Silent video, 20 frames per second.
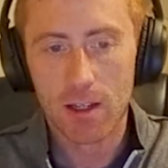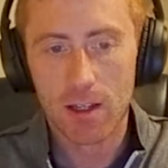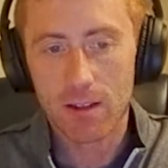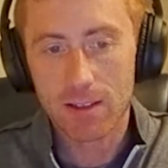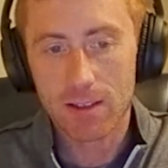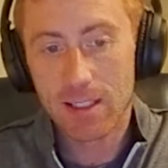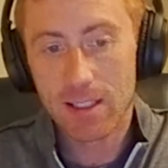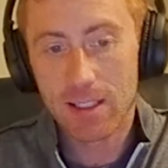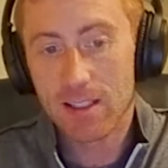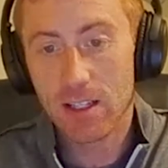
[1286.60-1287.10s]

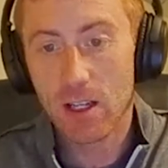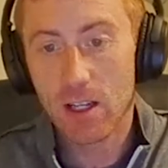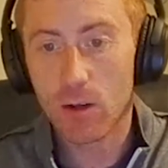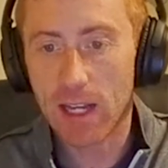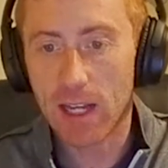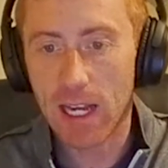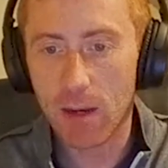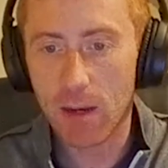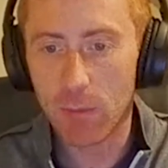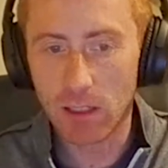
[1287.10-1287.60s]
TCO
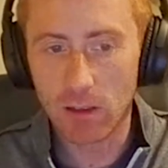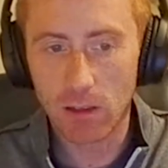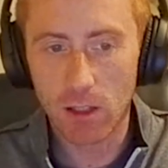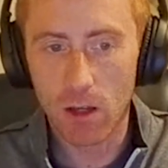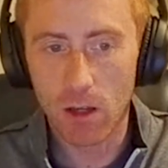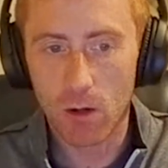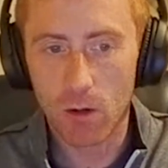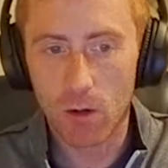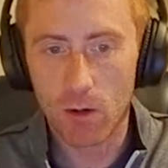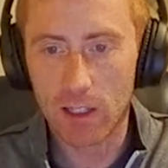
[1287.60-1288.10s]
can't be
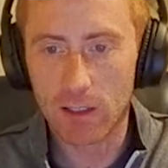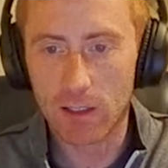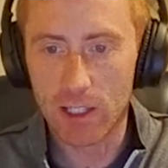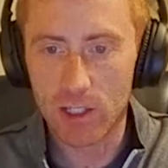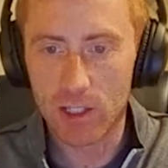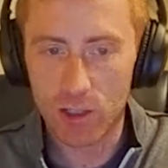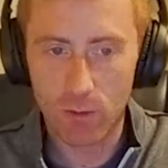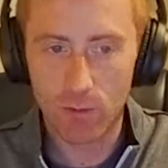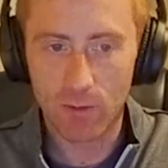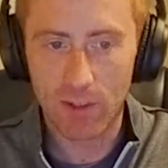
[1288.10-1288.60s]
low
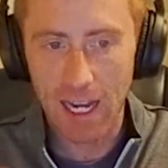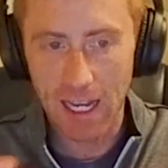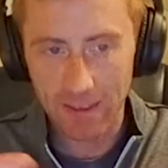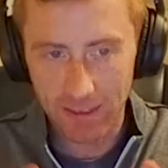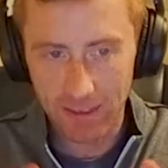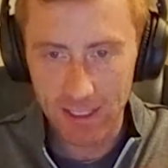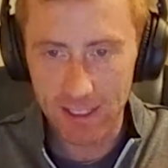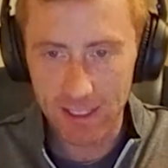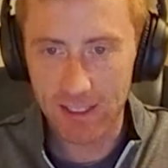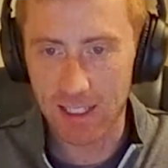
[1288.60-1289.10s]
unless you've
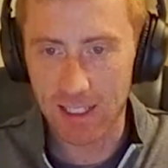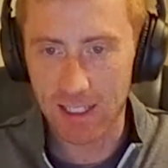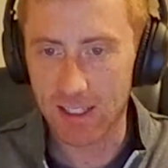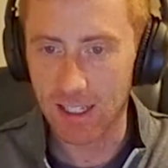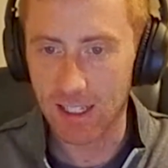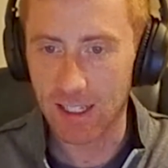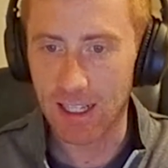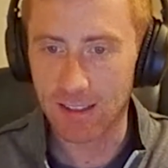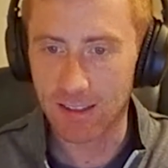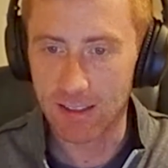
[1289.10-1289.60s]
got these things
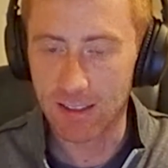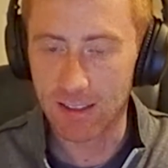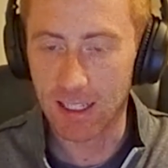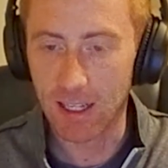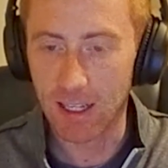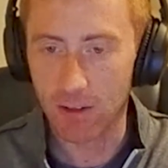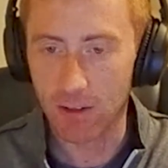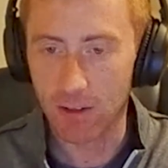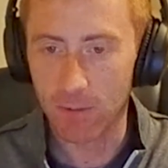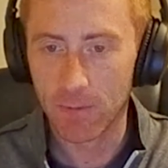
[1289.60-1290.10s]
connected
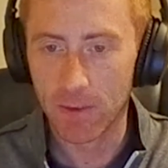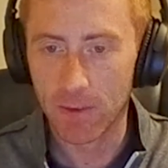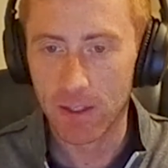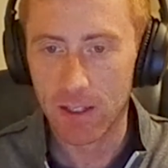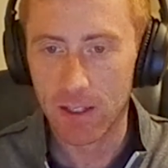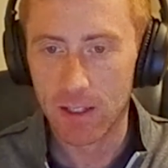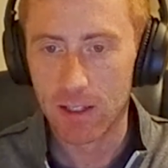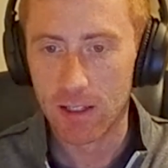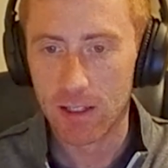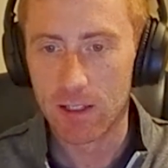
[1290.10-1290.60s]
together.
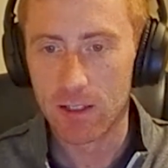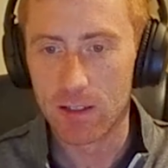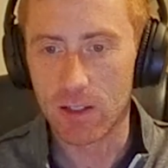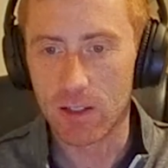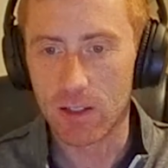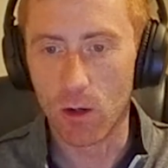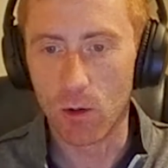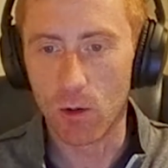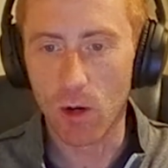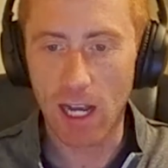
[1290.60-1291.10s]

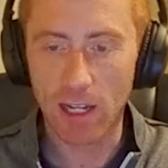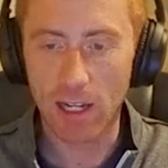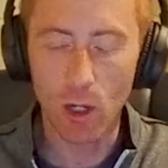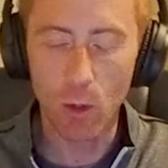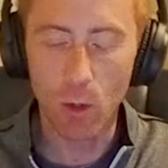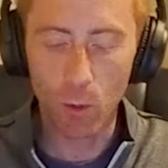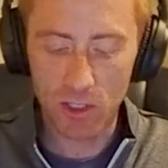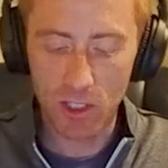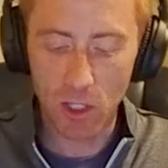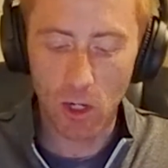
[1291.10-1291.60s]
So I know
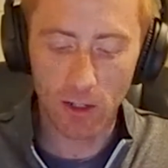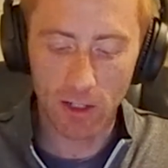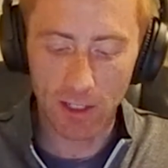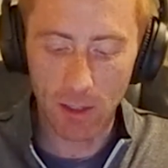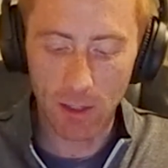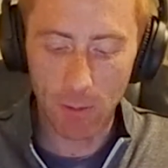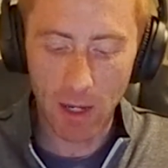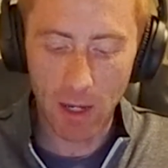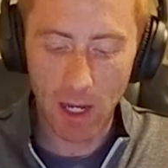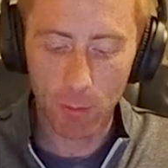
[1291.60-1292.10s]
we're talking
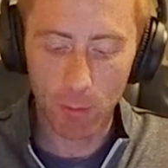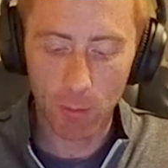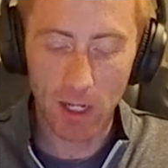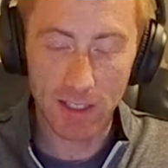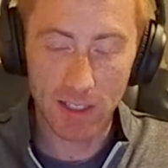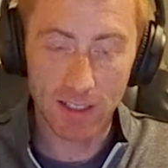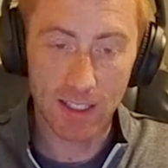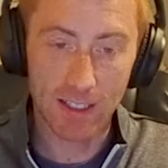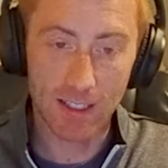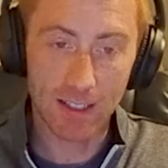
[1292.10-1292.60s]
about
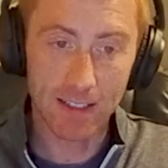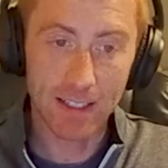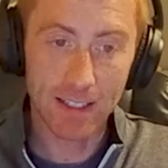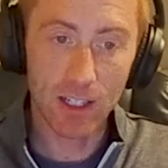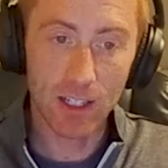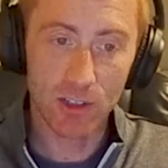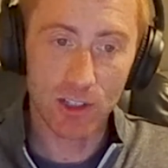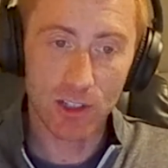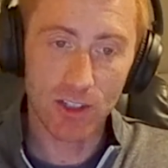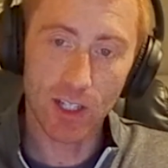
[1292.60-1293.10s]
process
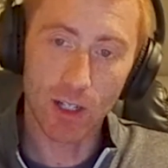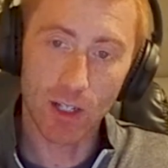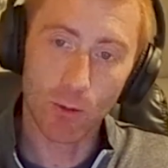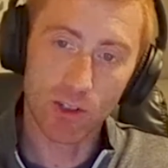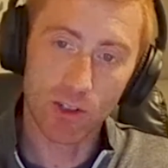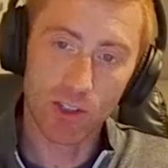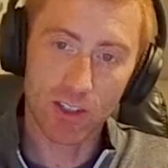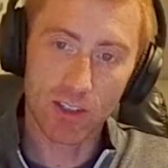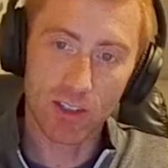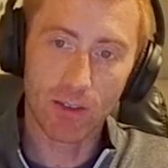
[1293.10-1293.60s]
intelligence here,
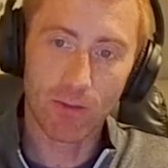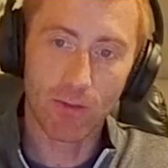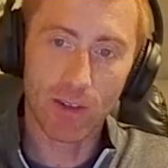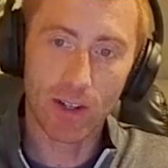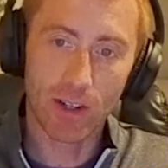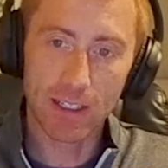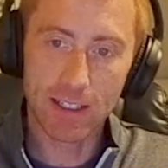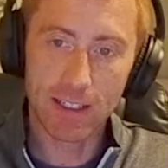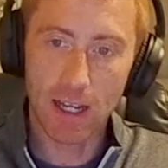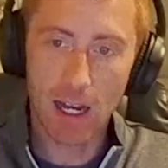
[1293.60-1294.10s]
which is the
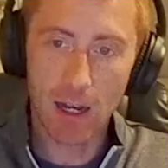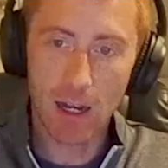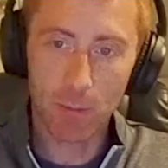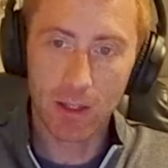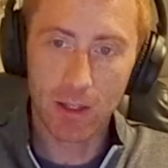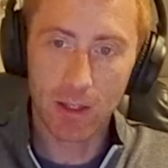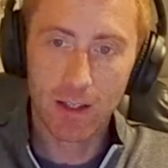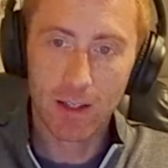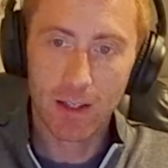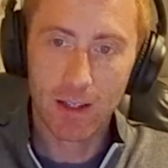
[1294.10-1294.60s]
very
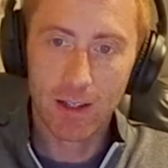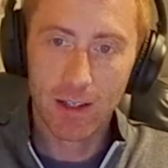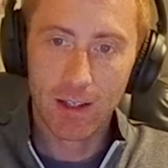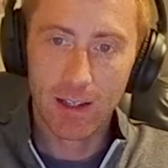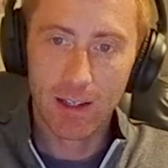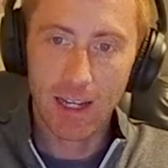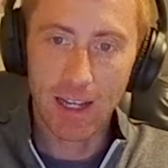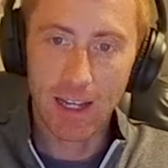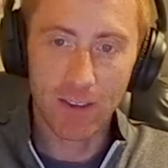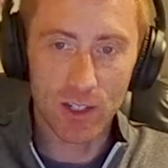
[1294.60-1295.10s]
top,
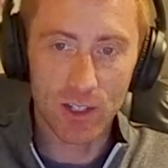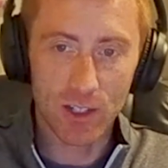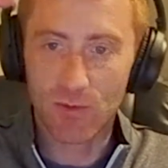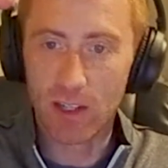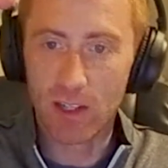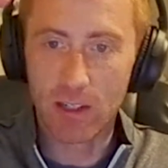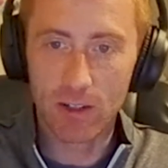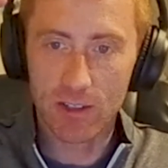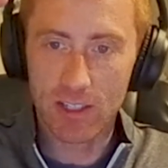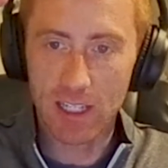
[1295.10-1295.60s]
and there's
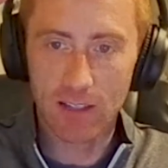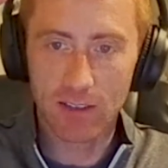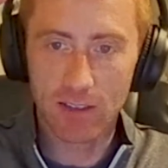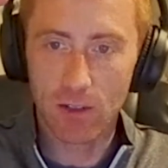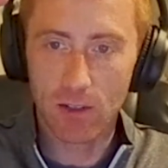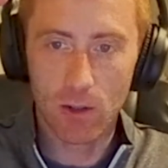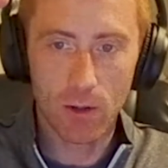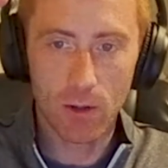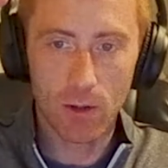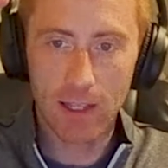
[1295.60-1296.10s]
vendors out there
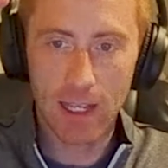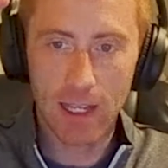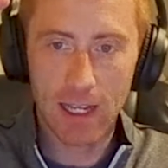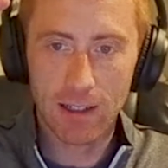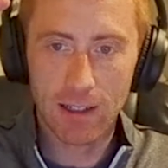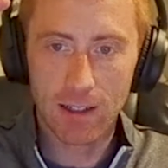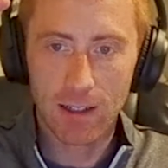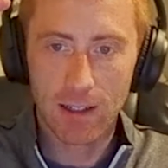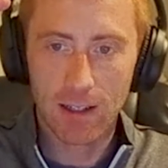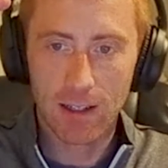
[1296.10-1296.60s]
doing
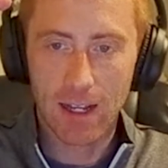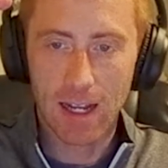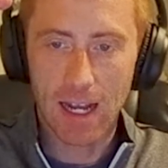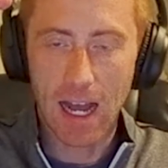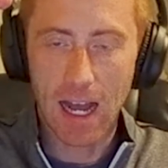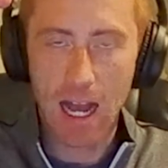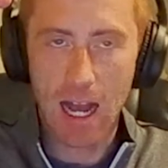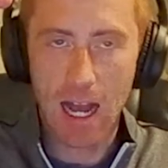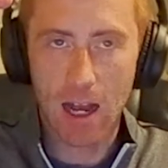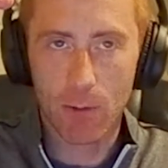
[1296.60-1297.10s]
that.
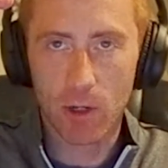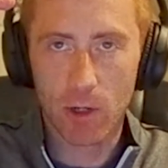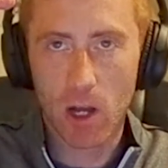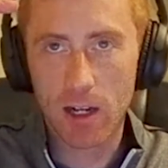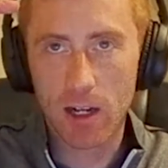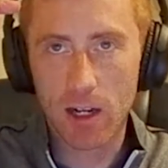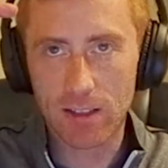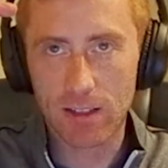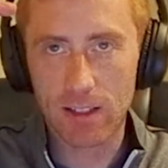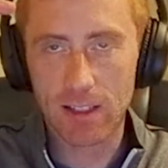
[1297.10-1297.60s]
I would
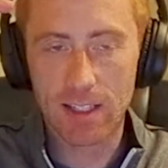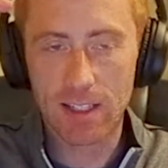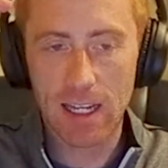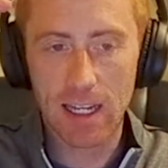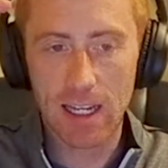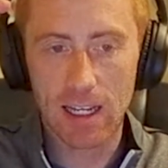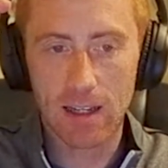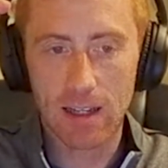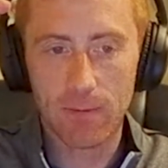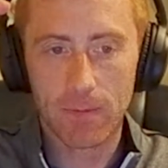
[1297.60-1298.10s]
honestly
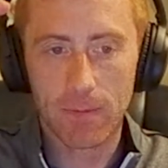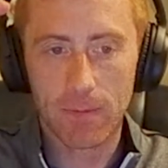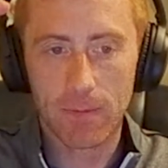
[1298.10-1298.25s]
say